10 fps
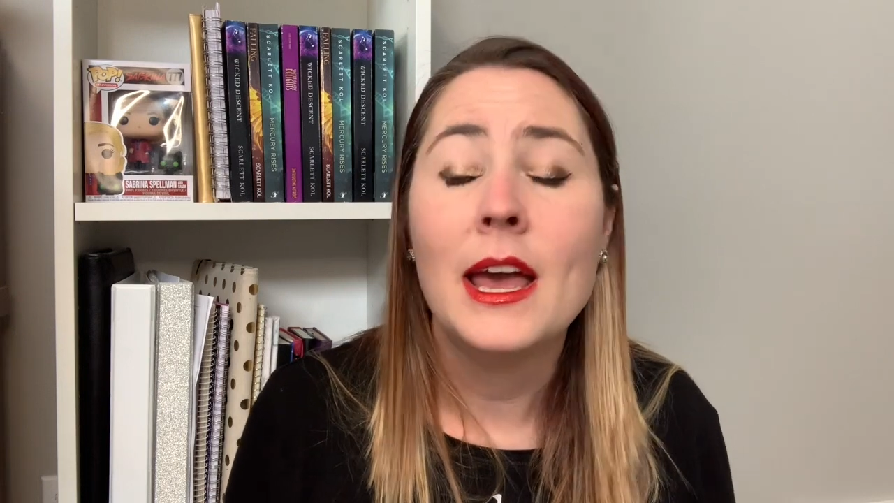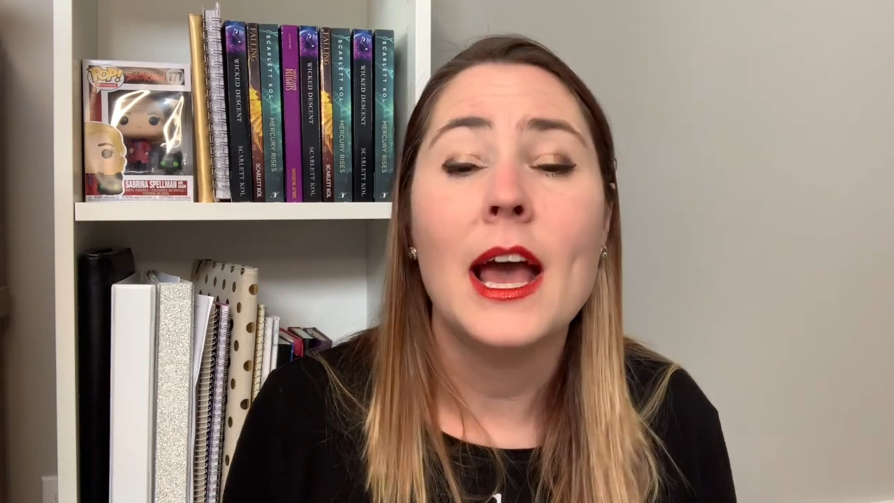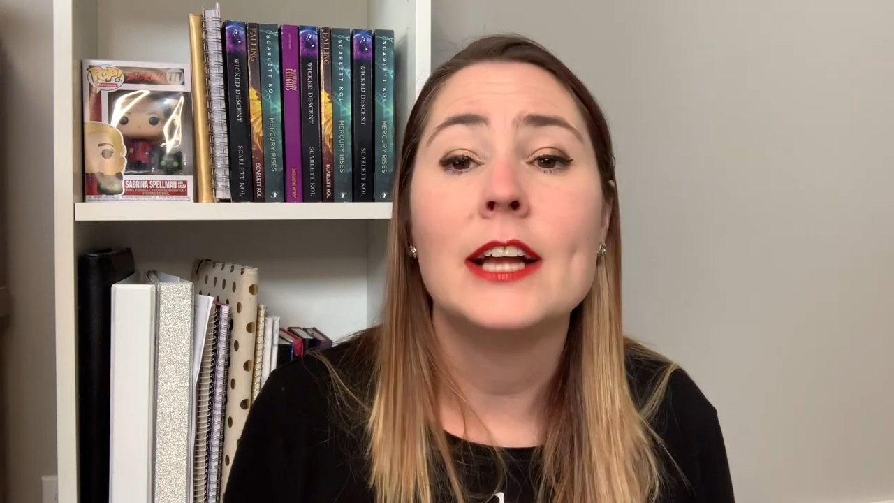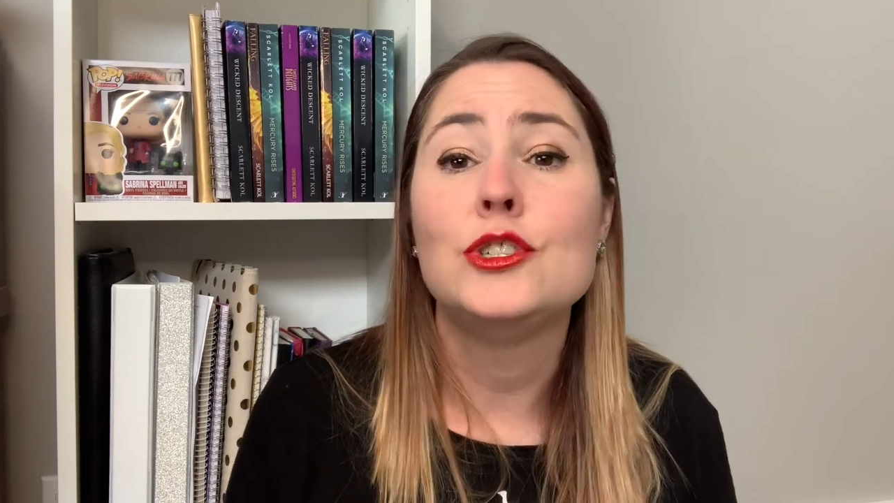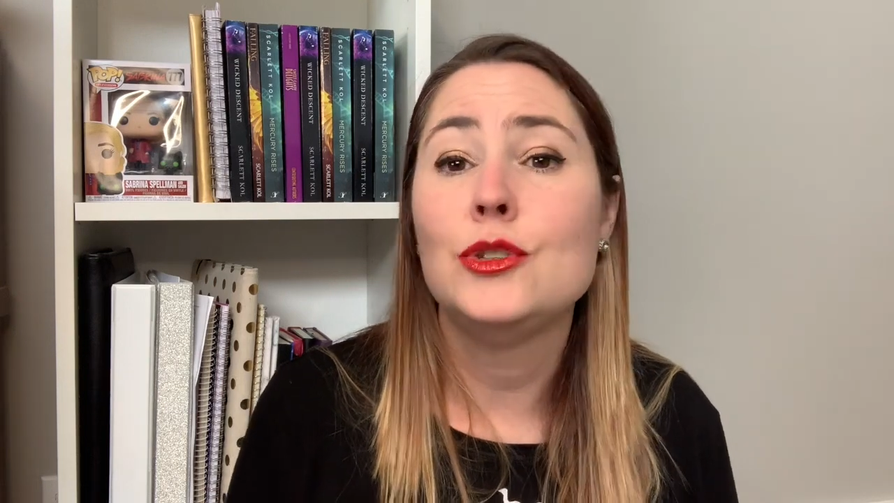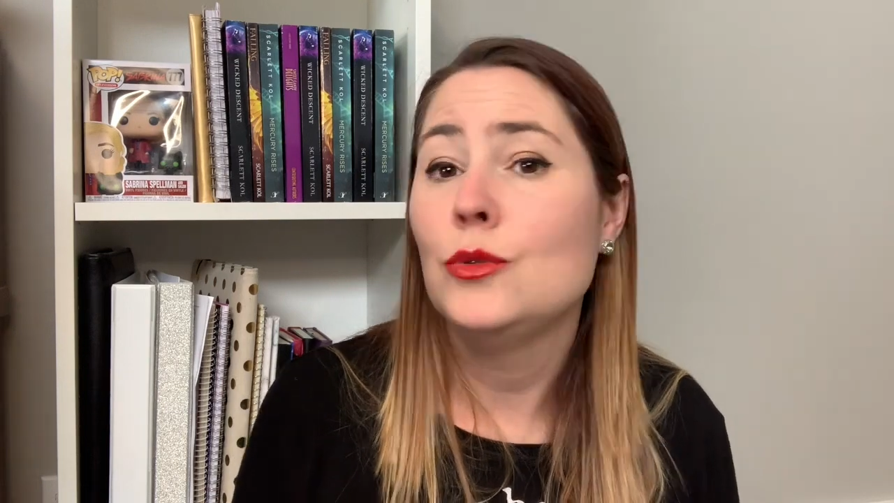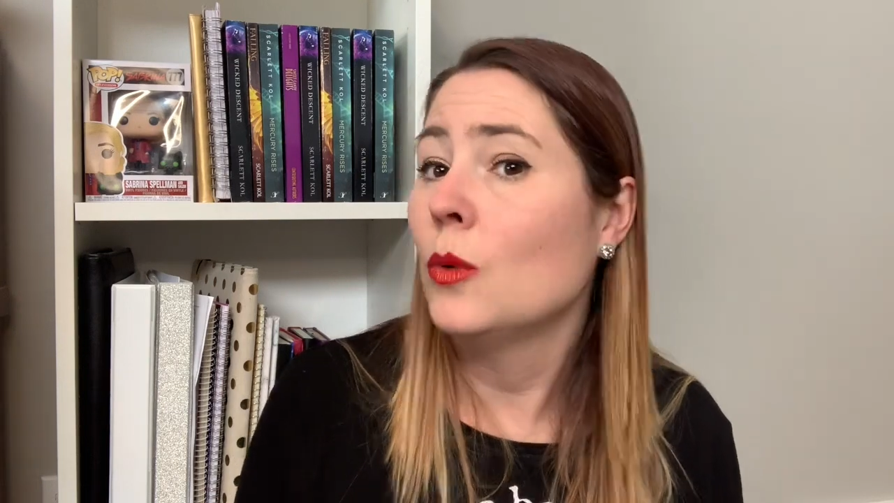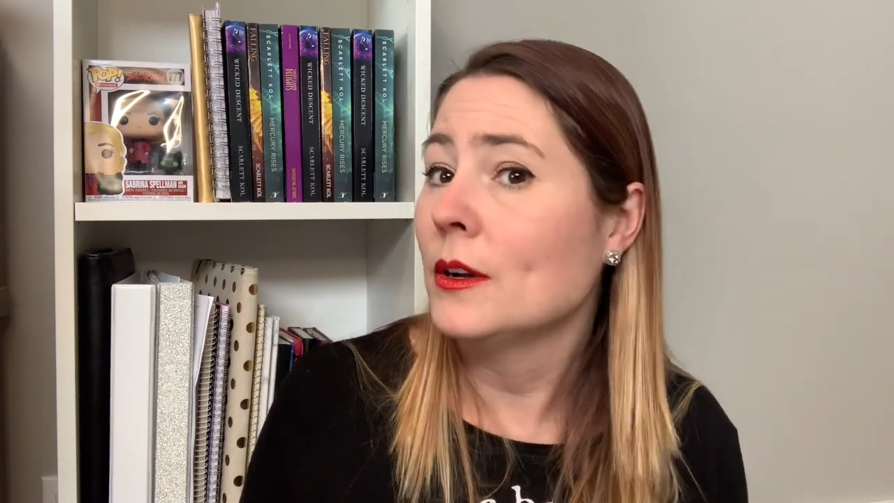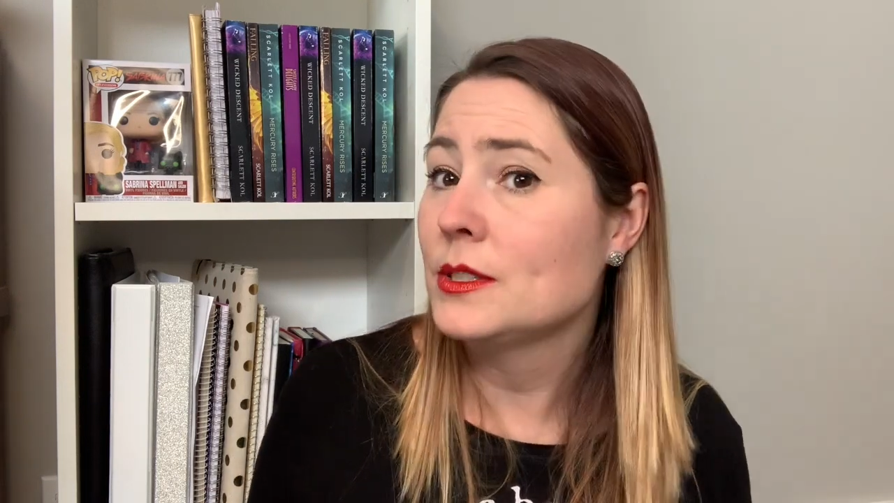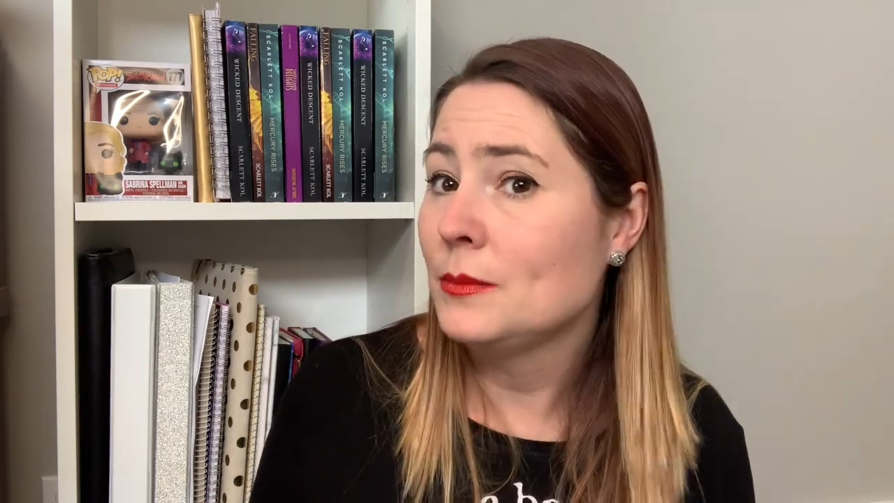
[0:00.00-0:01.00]
And do you
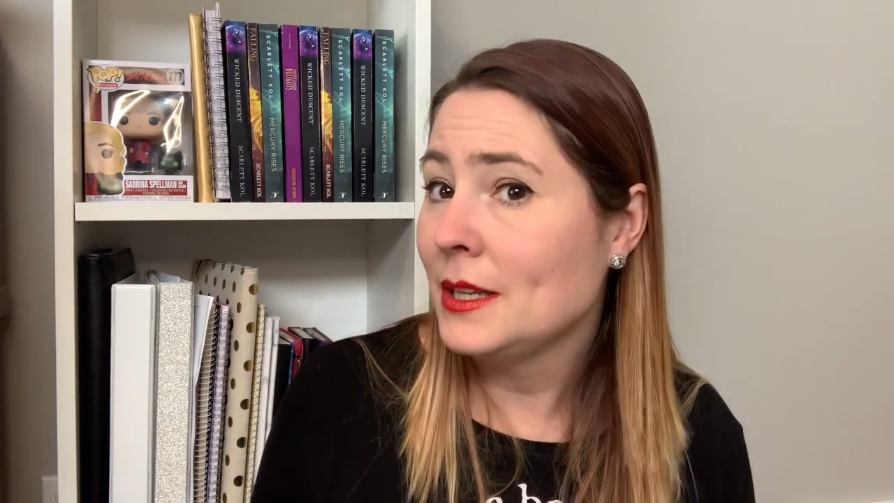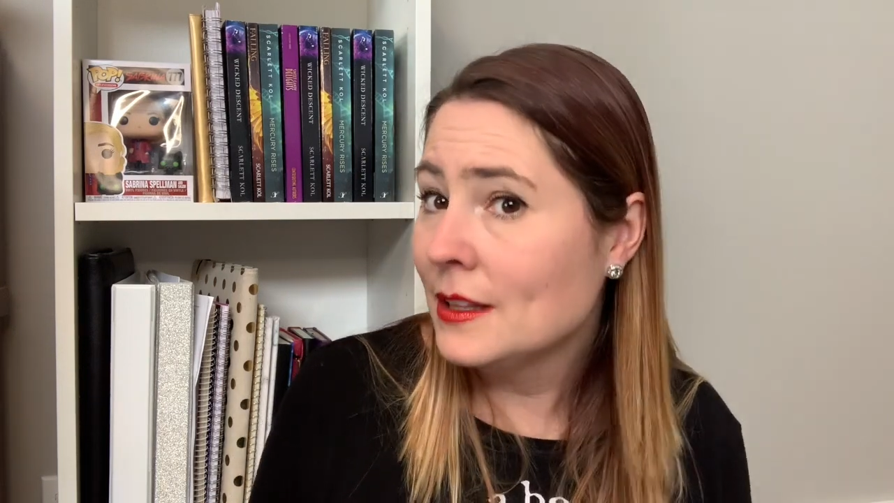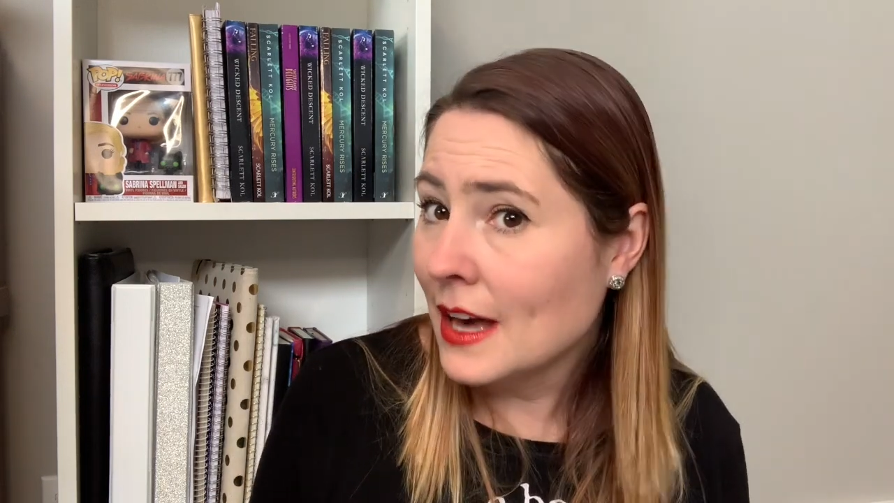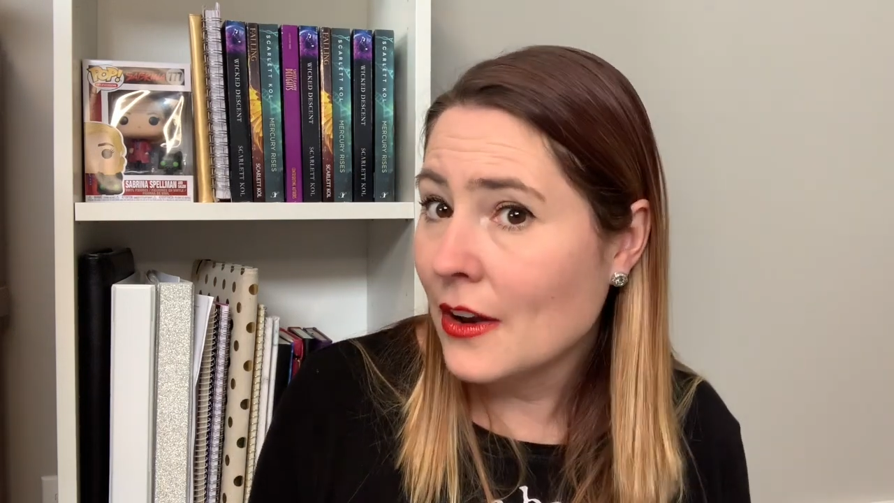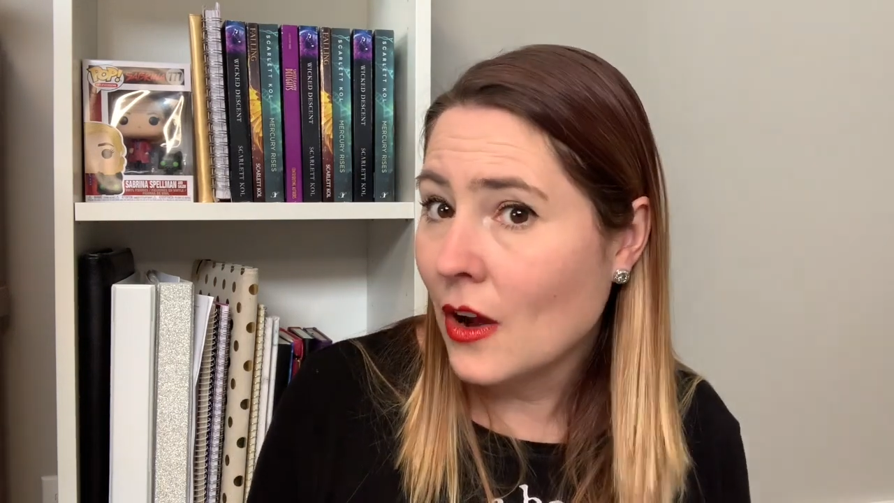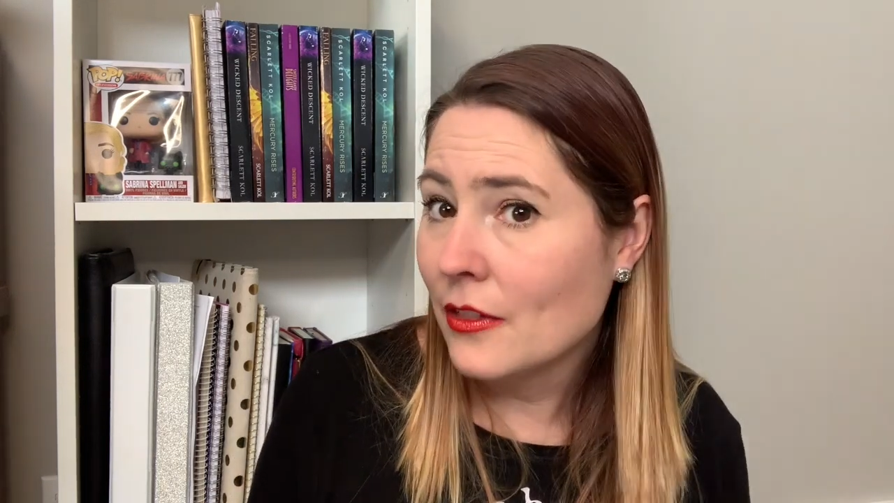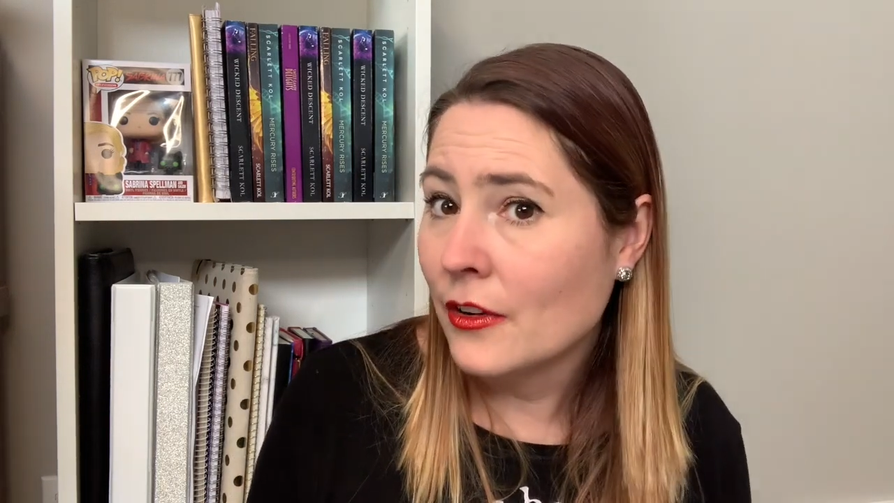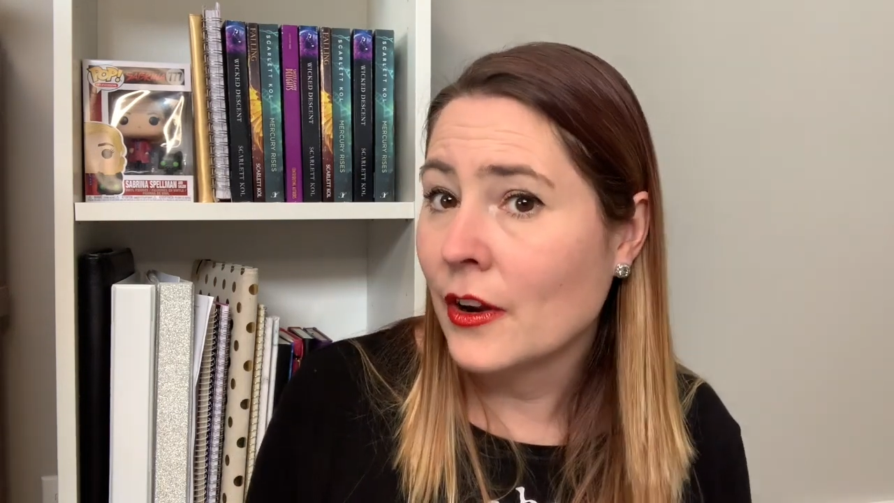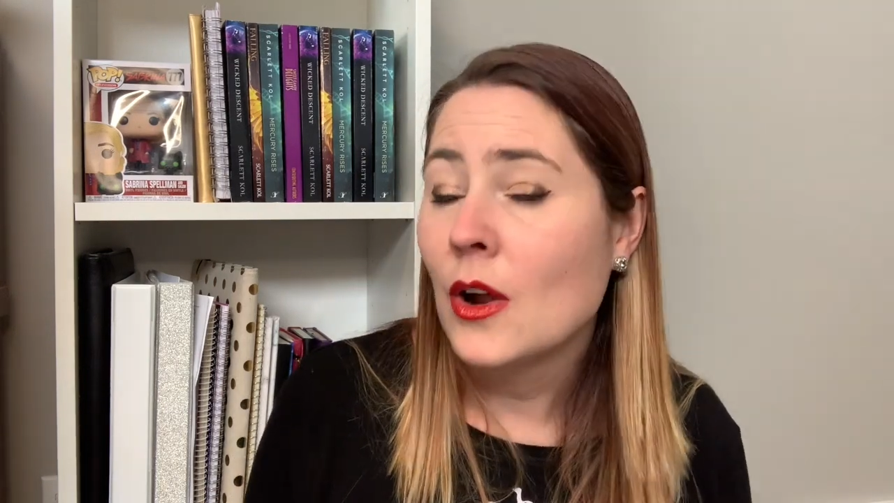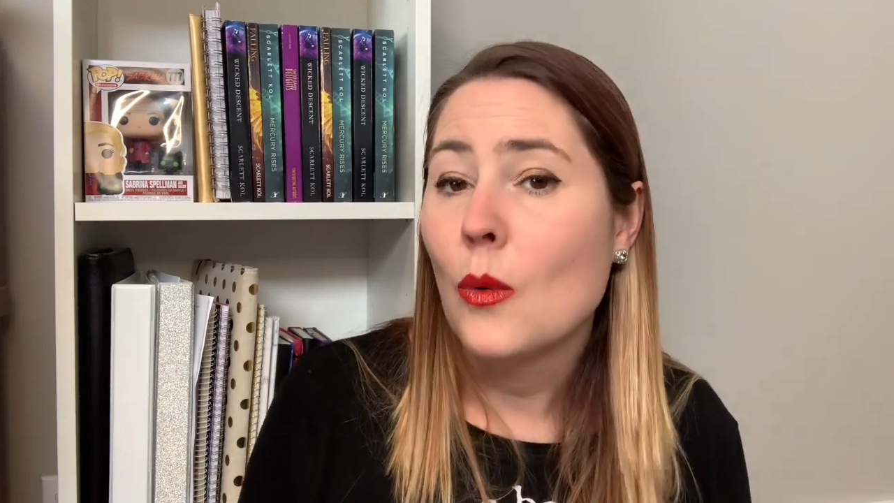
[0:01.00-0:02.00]
want to be that
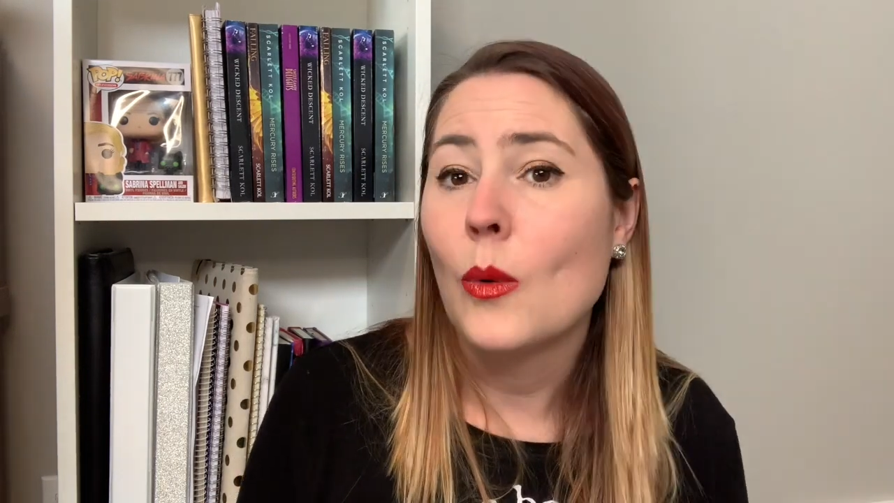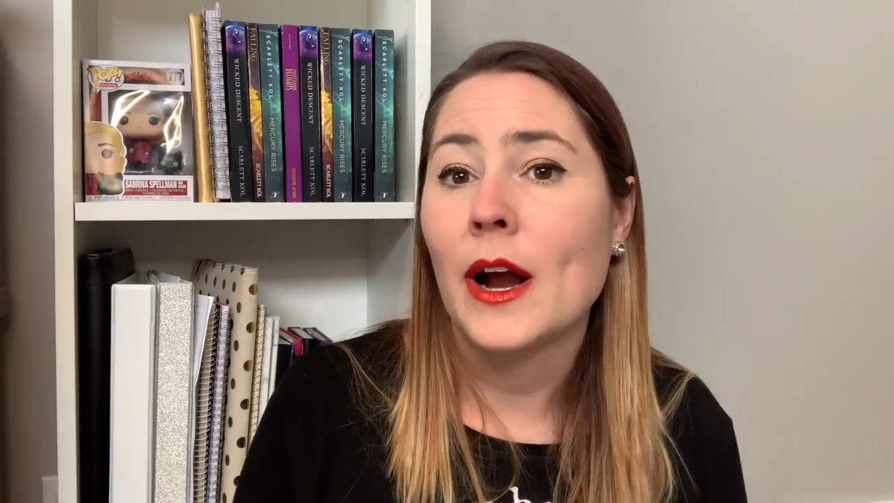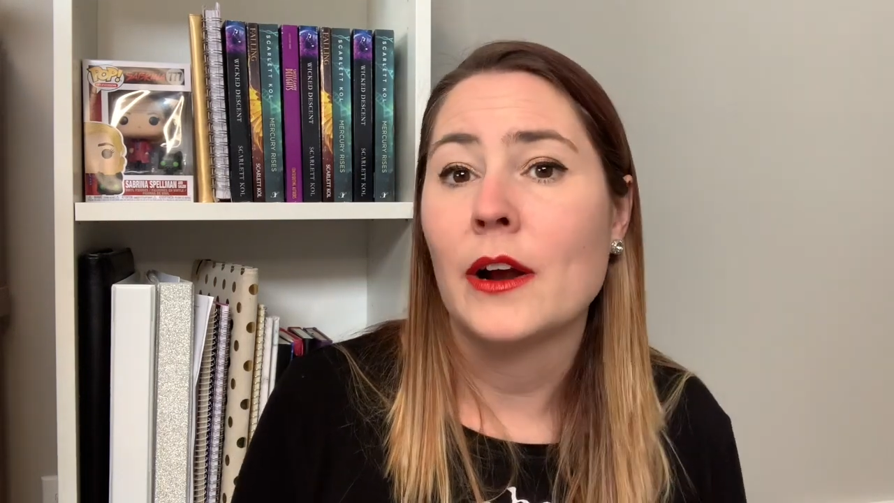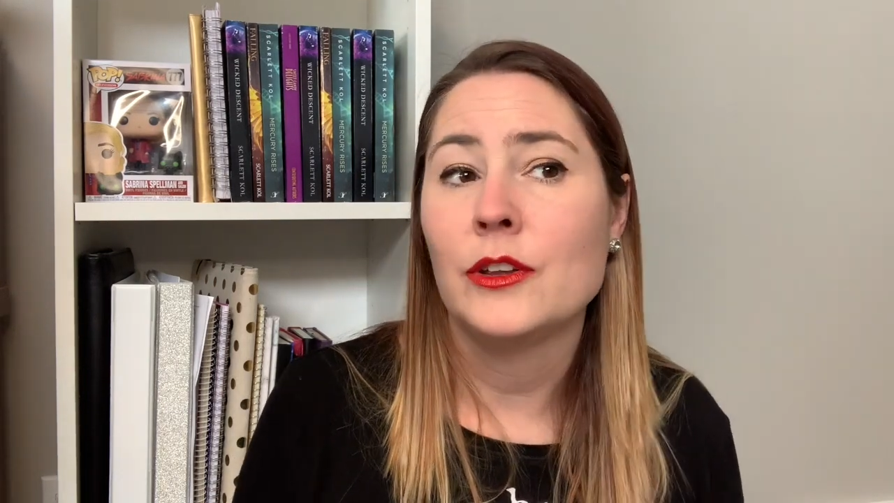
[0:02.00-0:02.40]
author where,